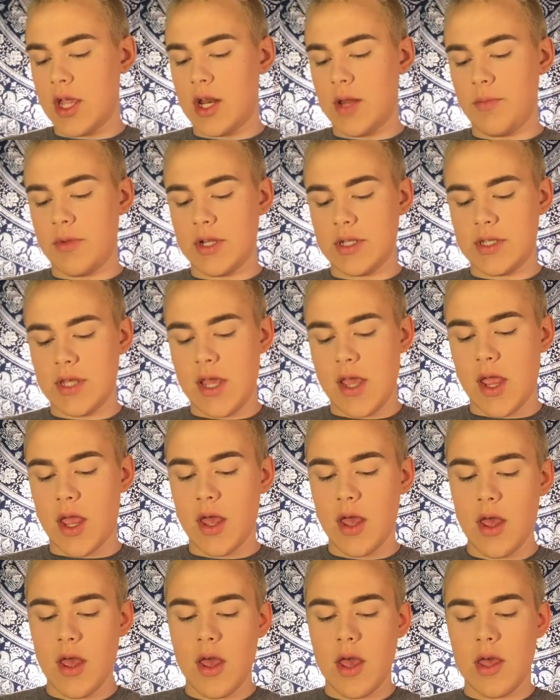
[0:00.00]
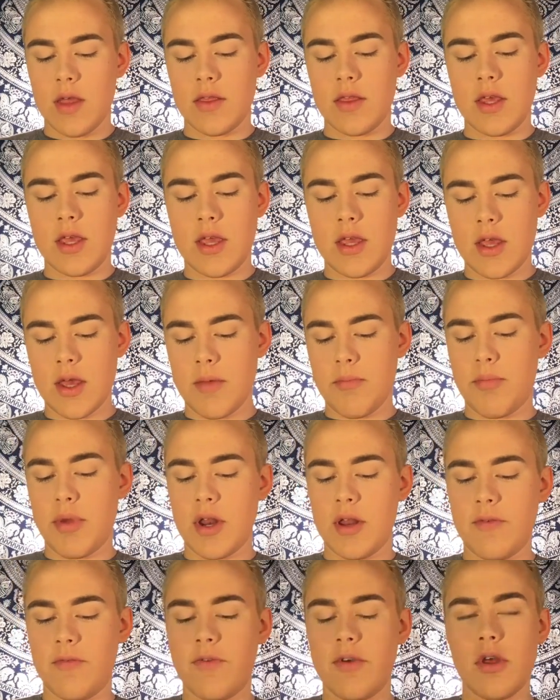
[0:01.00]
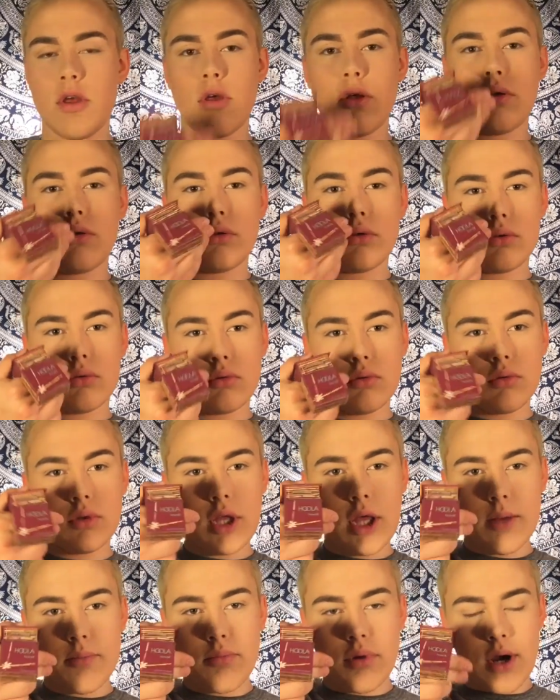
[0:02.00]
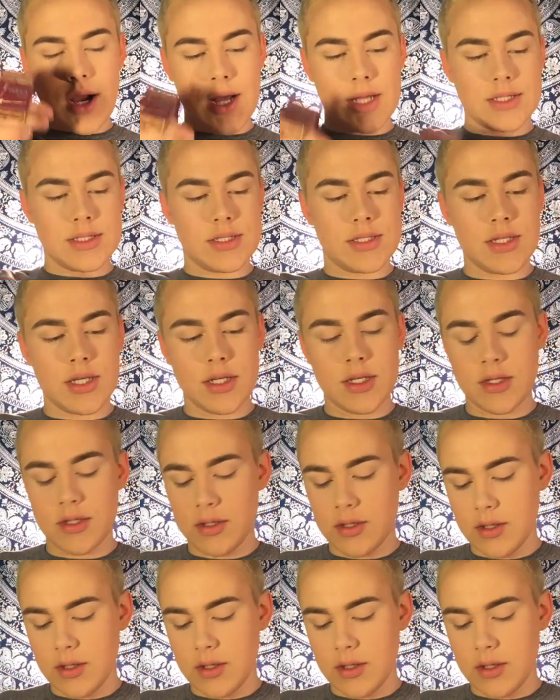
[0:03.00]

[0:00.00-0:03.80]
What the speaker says: And I'm going to take the Benefit Hoola Bronzer.